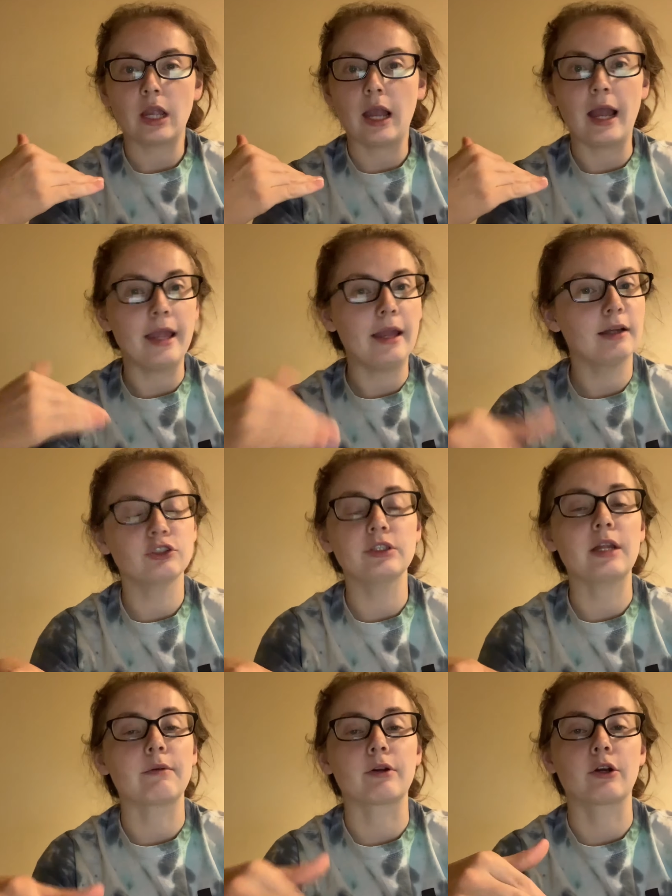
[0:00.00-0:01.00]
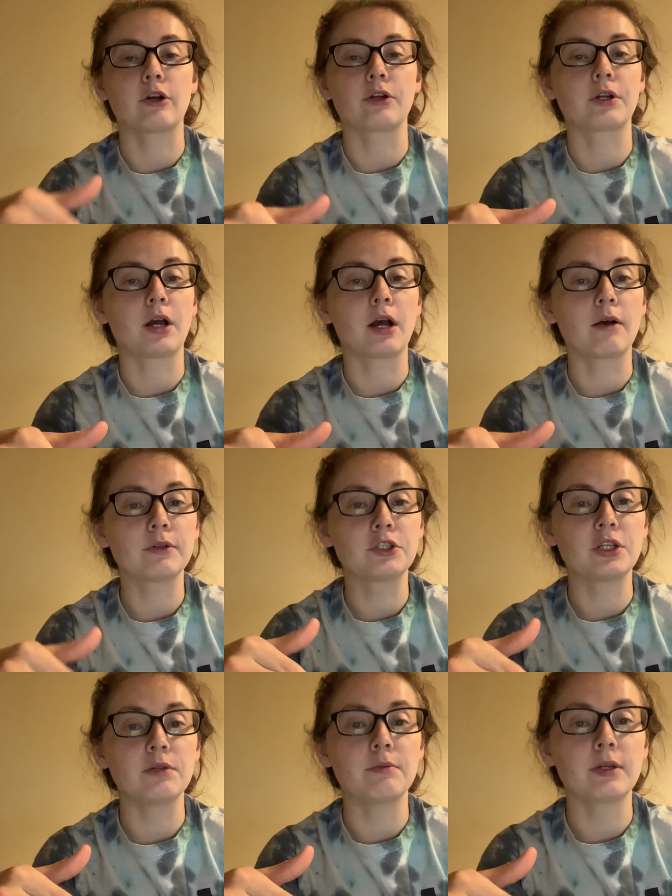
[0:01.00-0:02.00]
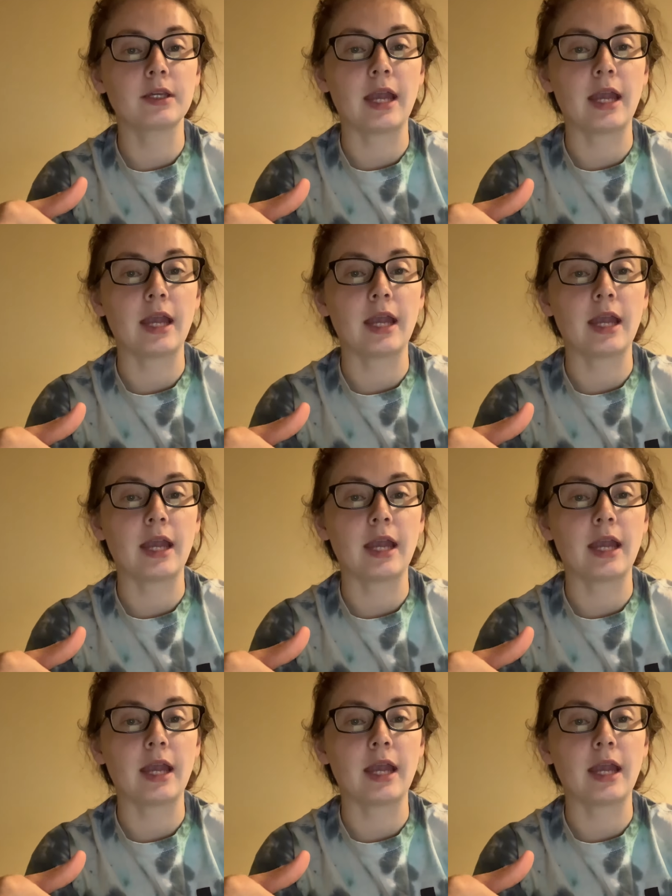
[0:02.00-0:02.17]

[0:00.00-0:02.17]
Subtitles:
I actually never heard of achievement